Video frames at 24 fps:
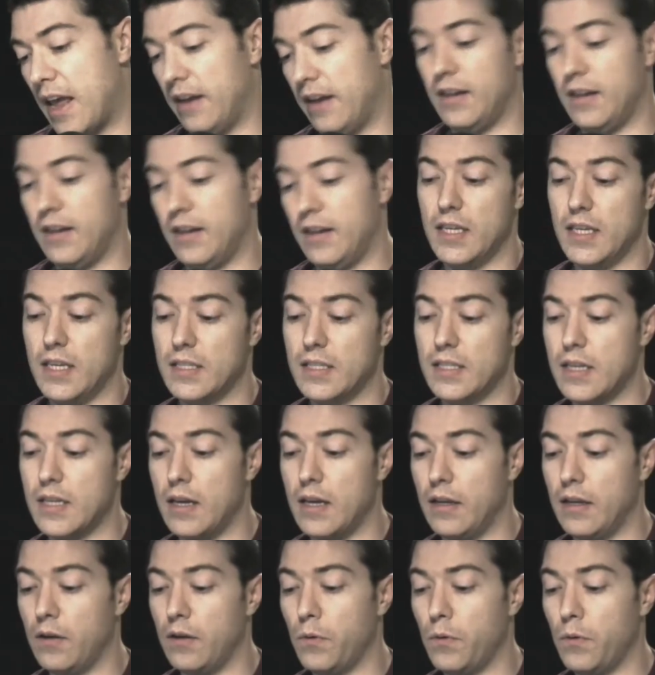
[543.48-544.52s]
is
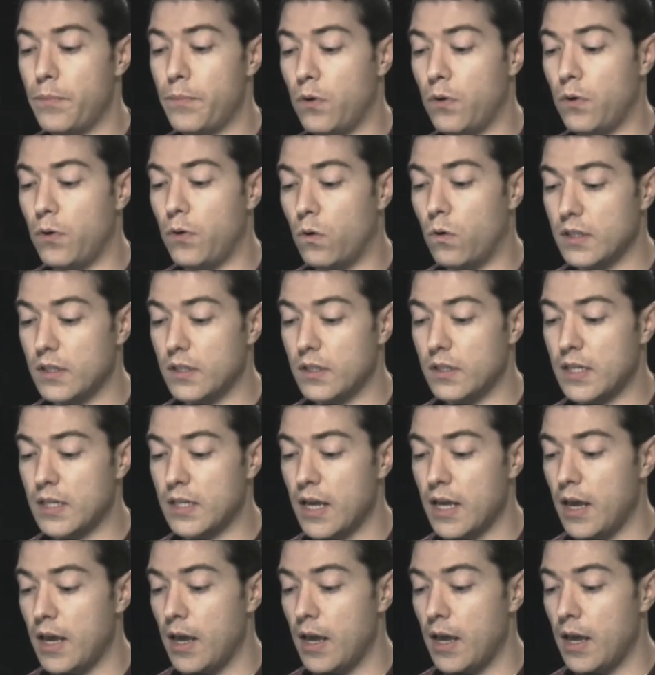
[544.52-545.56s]
a report
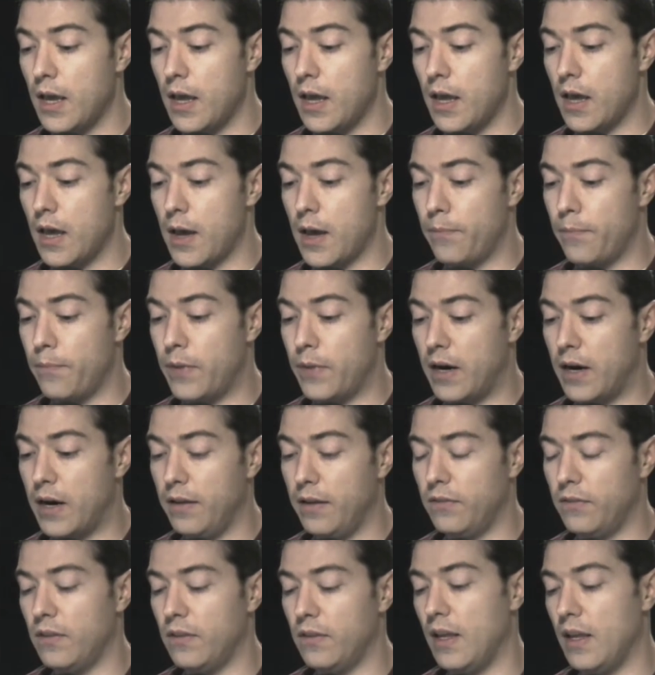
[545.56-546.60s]
by the
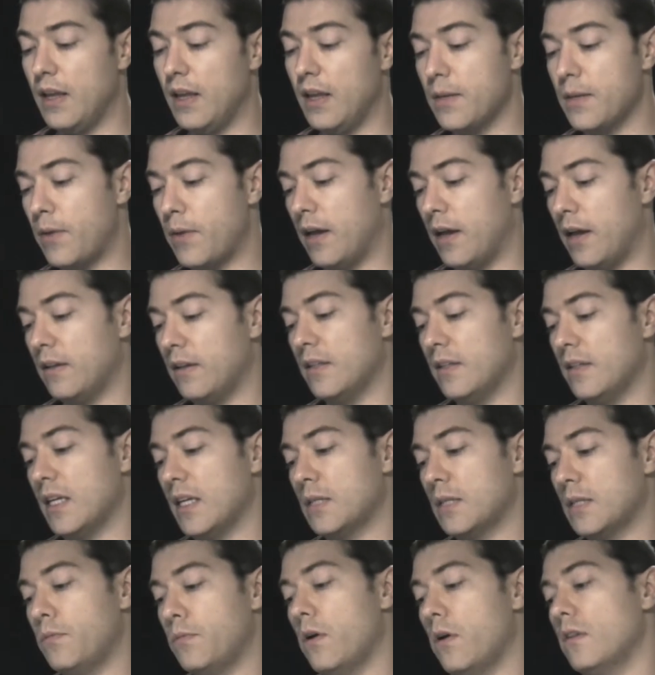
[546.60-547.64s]
Independent
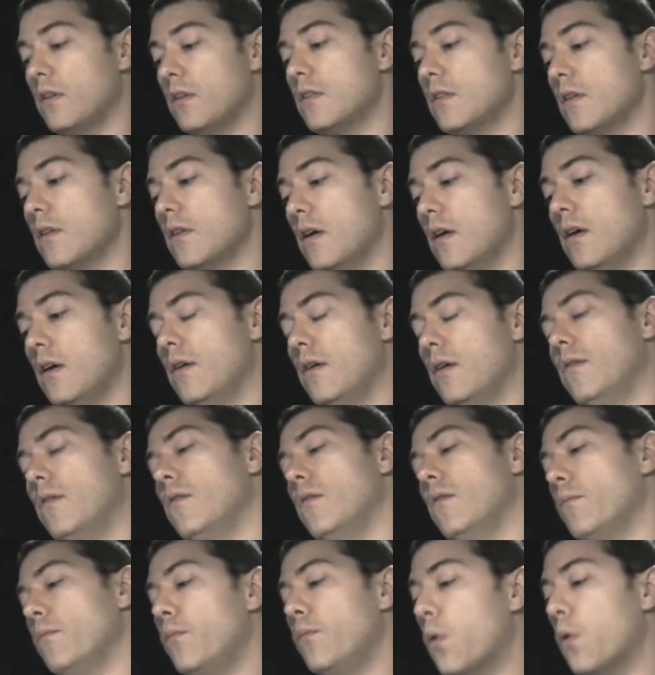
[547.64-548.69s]
Experts
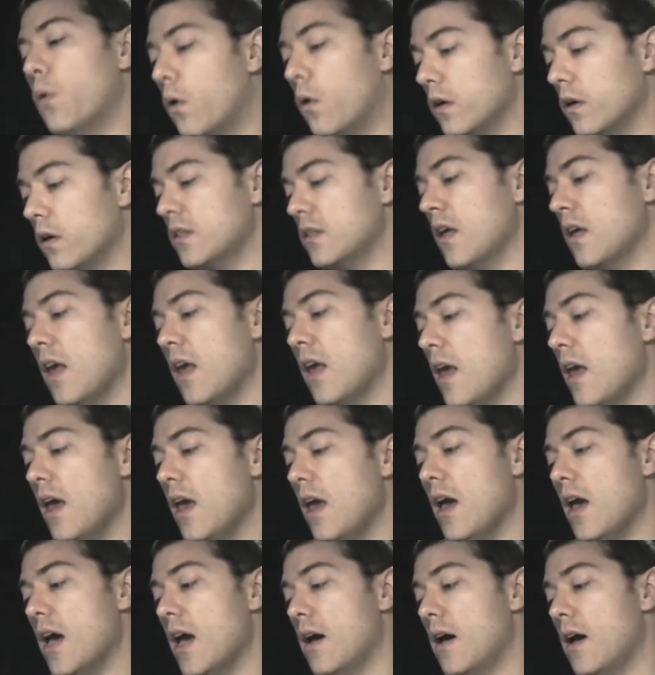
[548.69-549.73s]
Board,
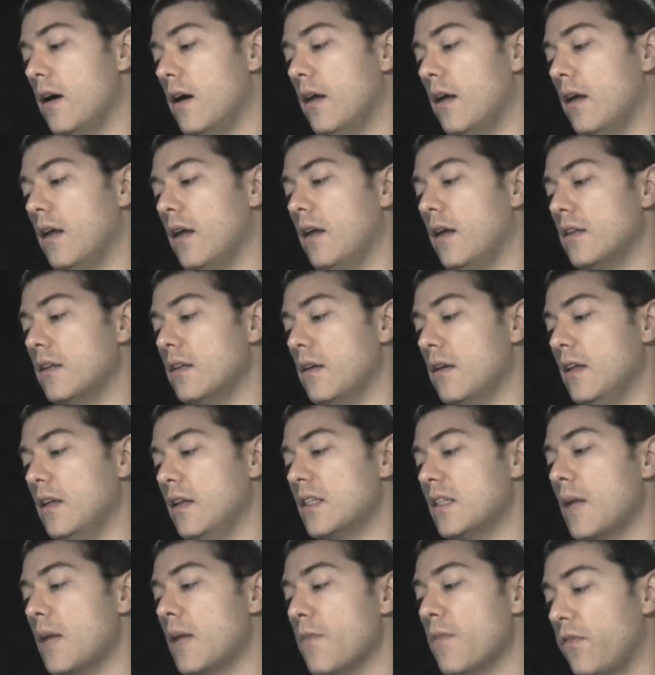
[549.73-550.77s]

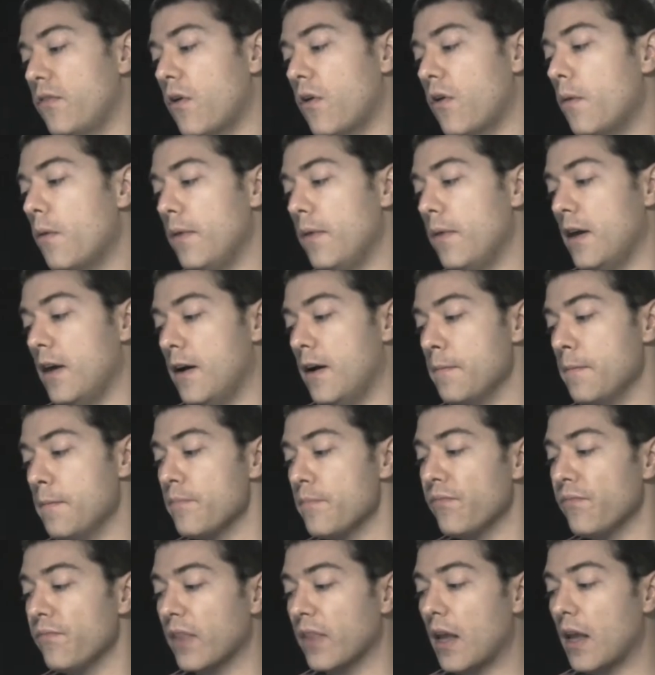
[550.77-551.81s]
Islamophobia.
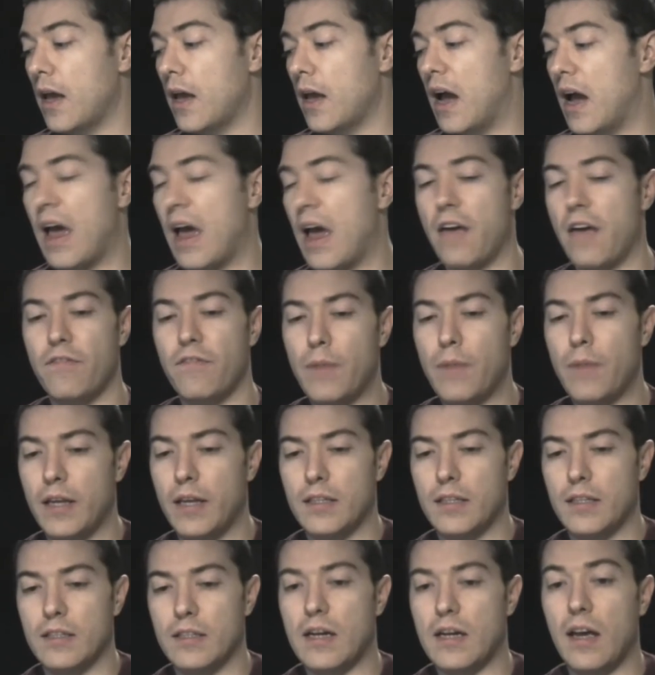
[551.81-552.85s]
I have made an
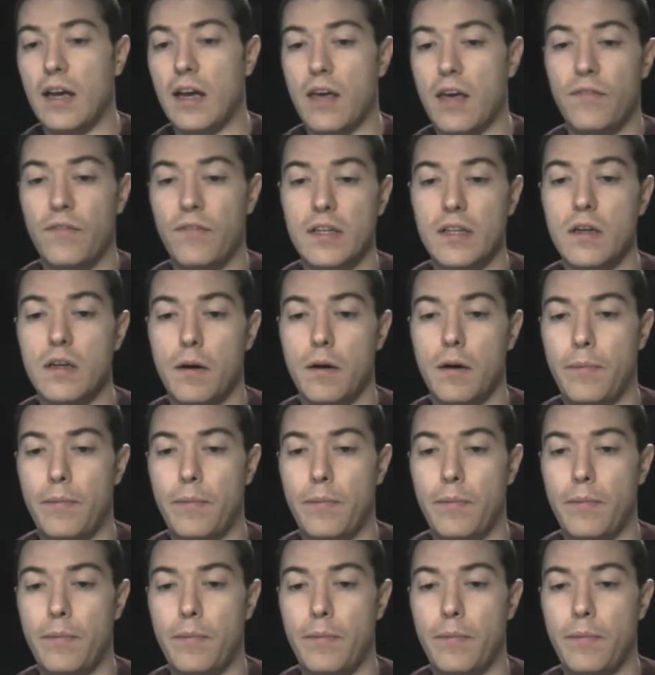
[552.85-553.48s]
entire video about